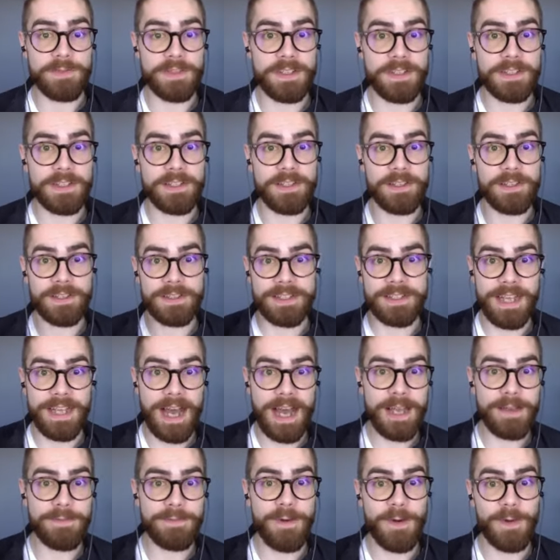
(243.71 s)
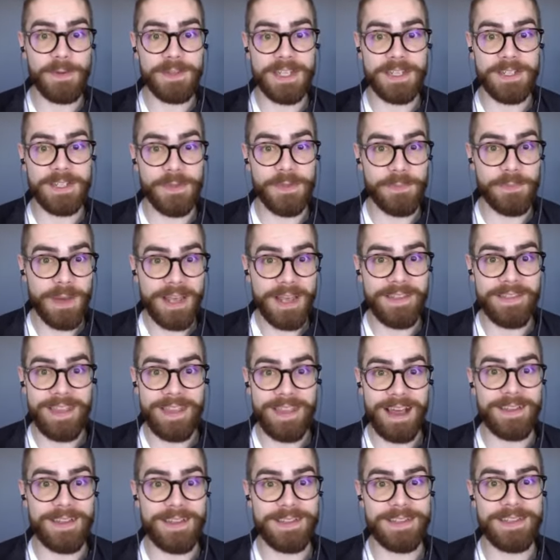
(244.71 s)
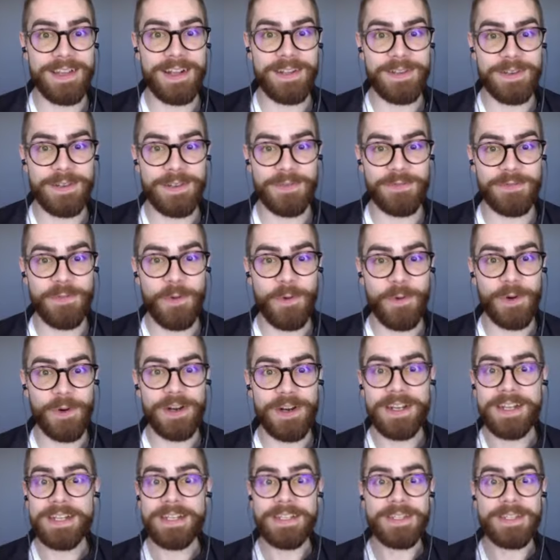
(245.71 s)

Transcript: The iPhone that you pay $1,000 for,